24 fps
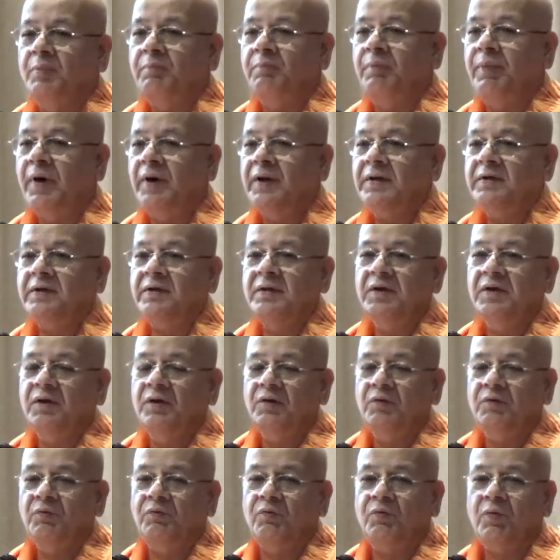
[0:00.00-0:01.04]

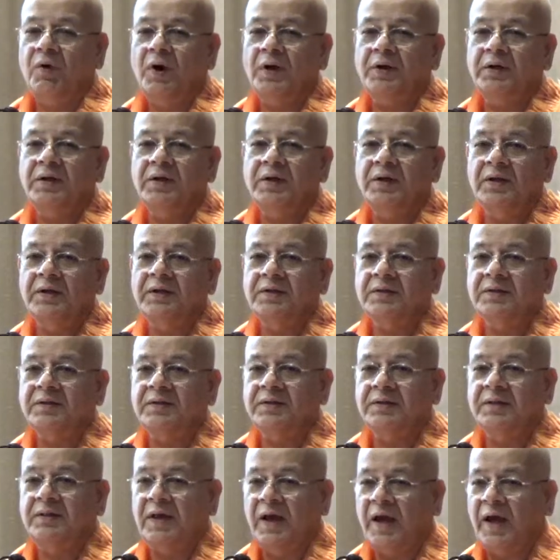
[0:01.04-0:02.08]
But what
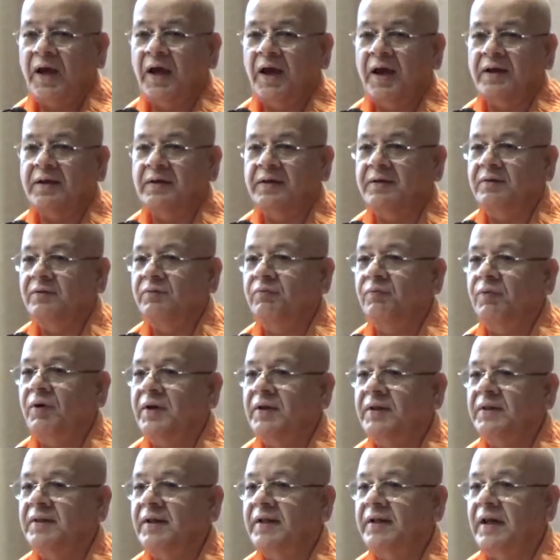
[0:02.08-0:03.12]
is that? What
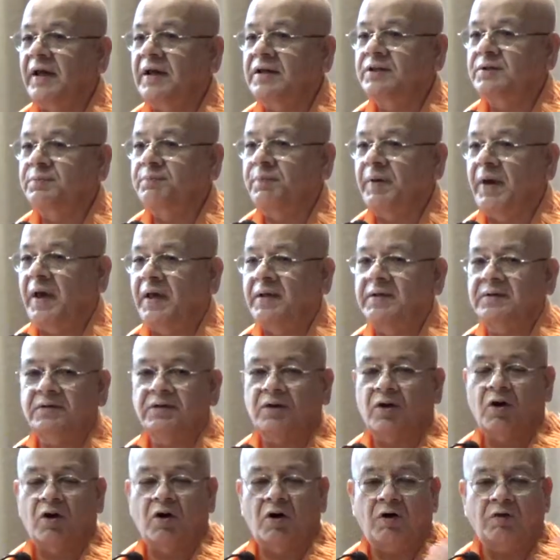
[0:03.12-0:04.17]
is that
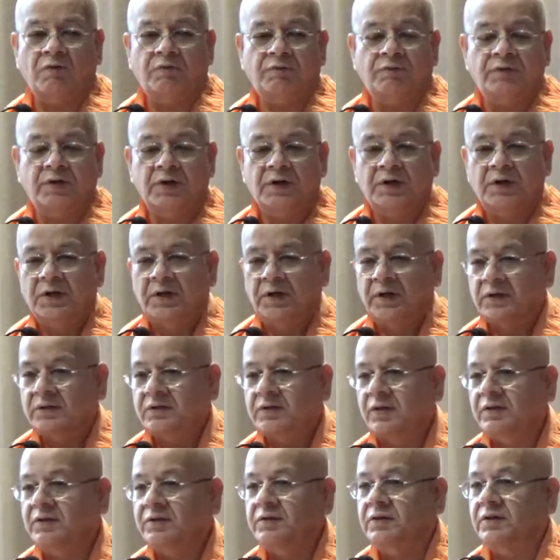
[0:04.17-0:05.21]
expanse of
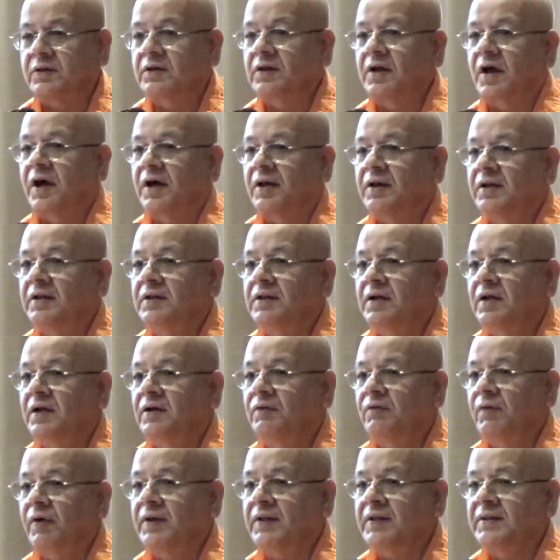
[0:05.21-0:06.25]

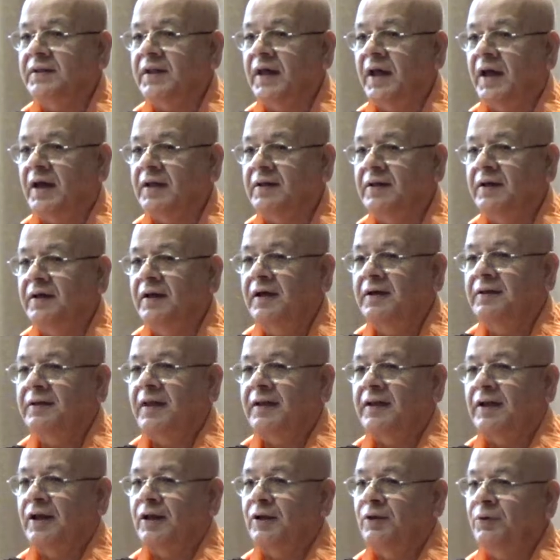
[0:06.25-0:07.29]
Satchidananda? What is that?
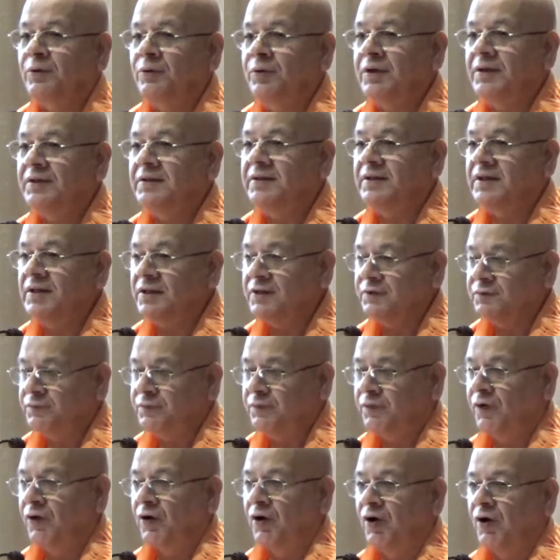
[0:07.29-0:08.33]
That alone is this
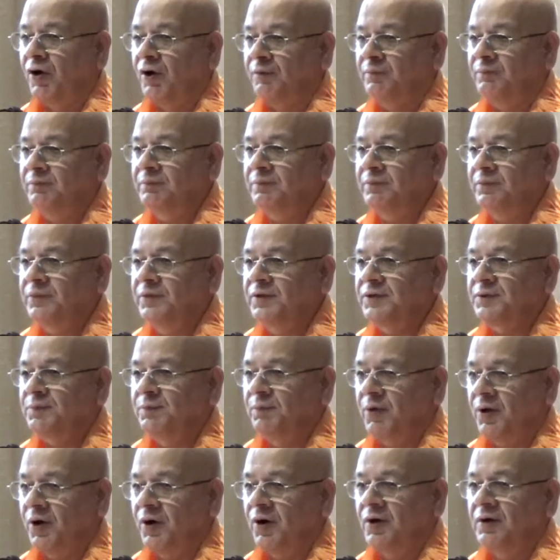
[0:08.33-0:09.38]
form,
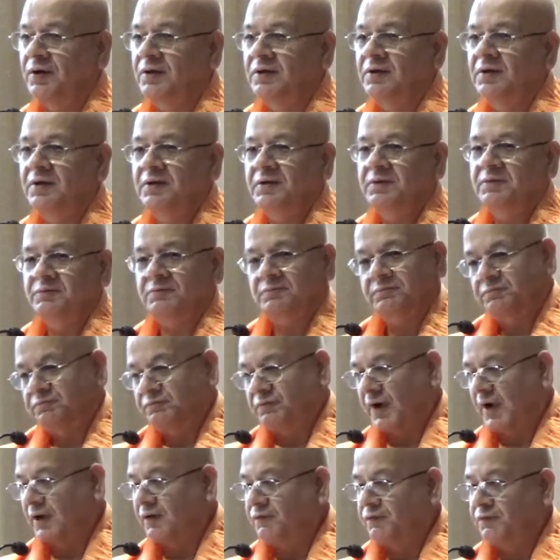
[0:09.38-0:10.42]
small,
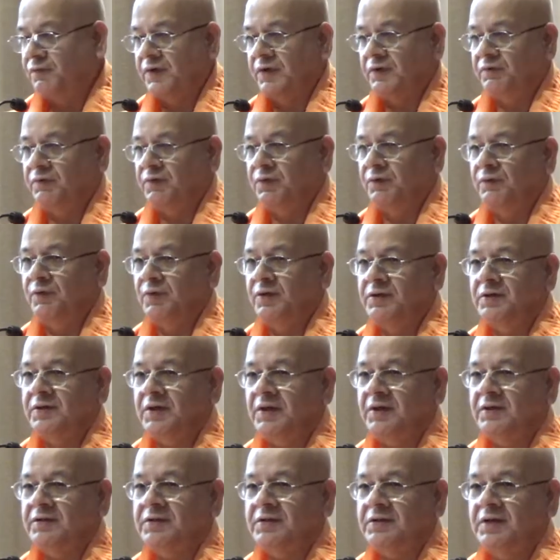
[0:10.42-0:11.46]
5 feet, few
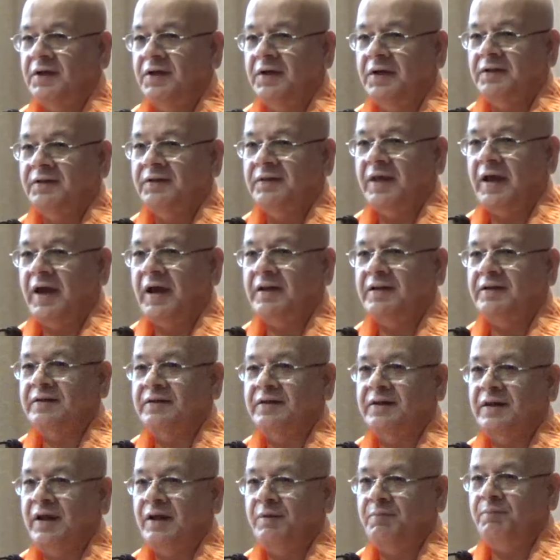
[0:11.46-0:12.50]
inches. That
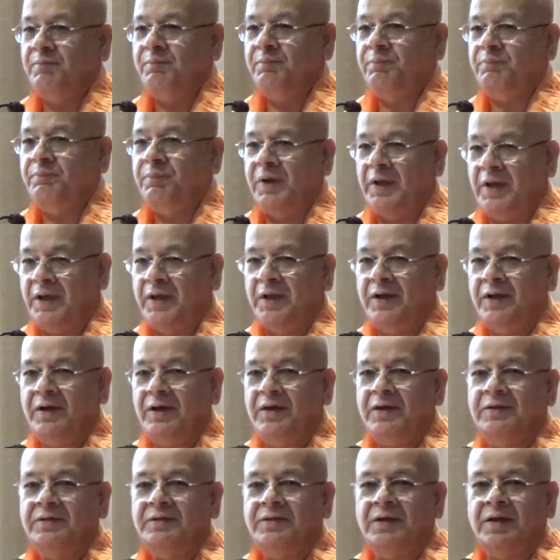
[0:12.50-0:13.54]
same being
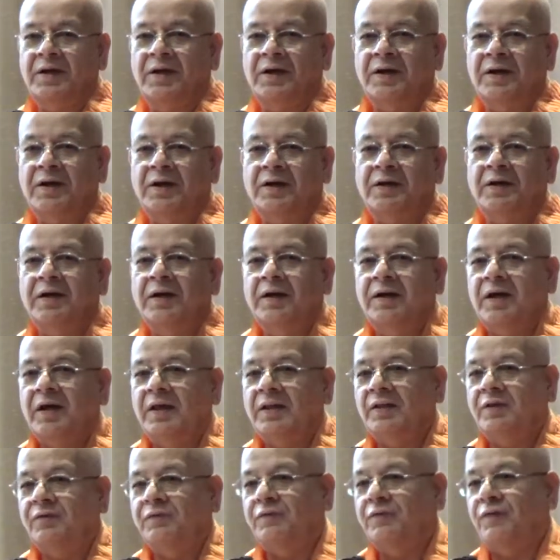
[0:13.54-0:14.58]
is there
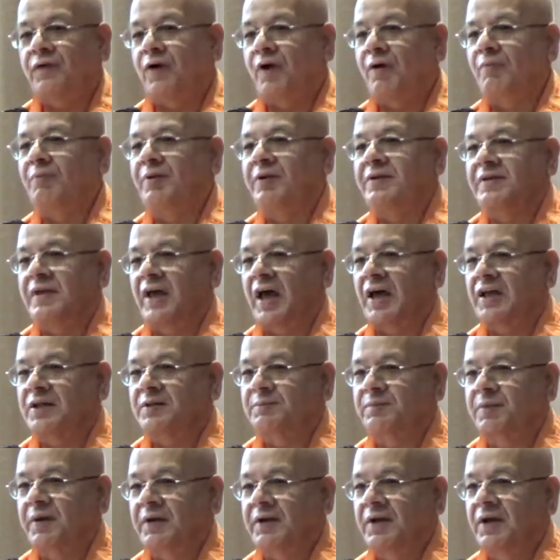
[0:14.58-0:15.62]
in the formless
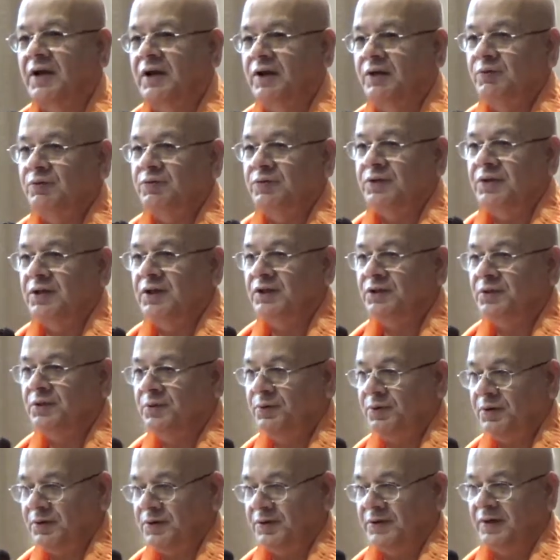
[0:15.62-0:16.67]
aspect. You see
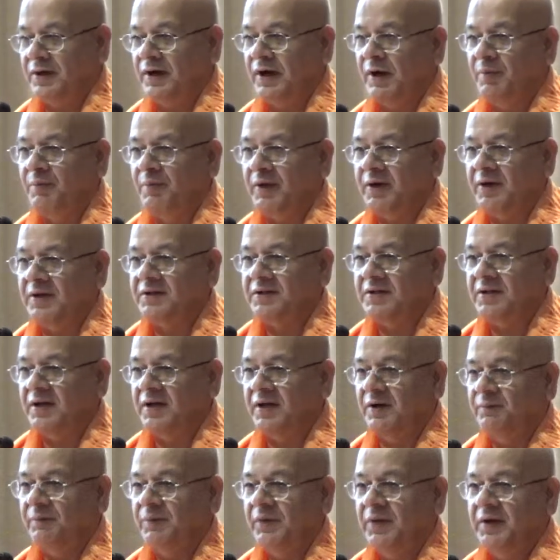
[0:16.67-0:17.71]
through Sri
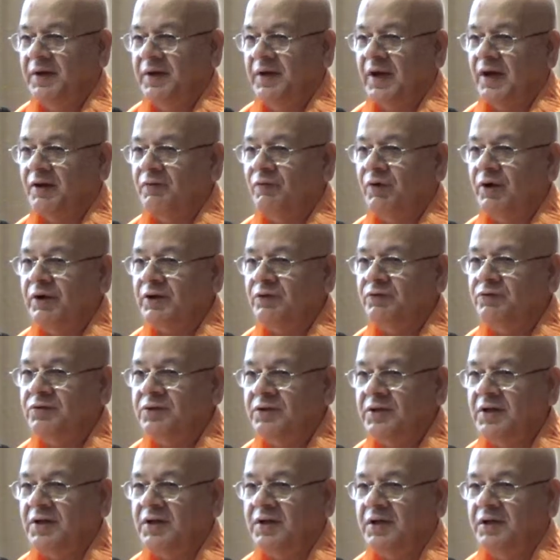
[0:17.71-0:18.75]
Ramakrishna, and what you
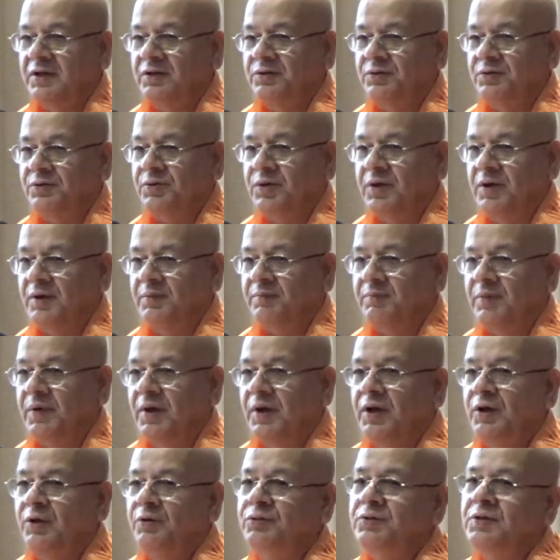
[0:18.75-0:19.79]
see through
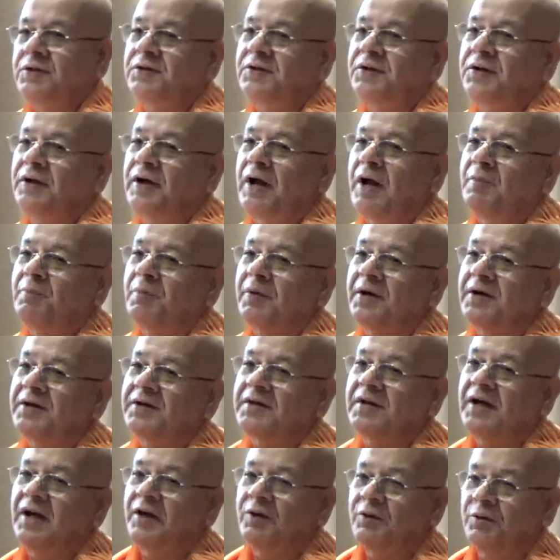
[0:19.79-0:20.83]
him, you see Sri
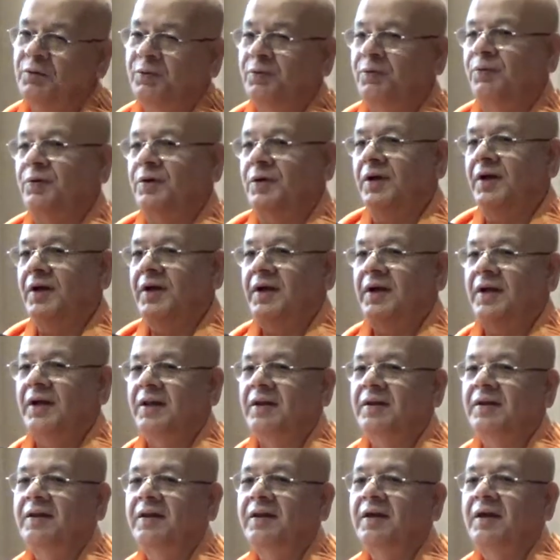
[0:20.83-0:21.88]
Ramakrishna alone
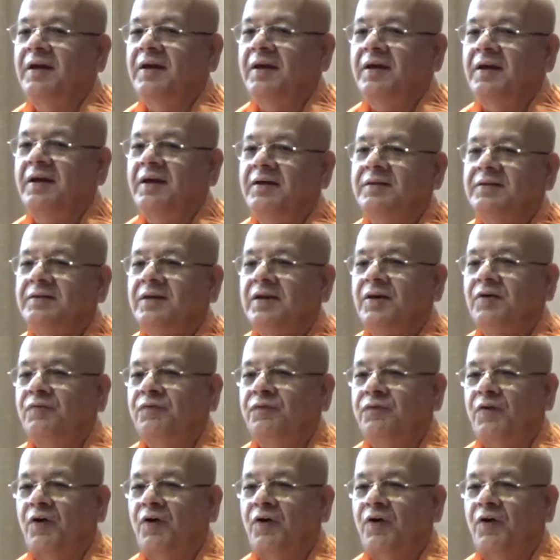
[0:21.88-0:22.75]
in his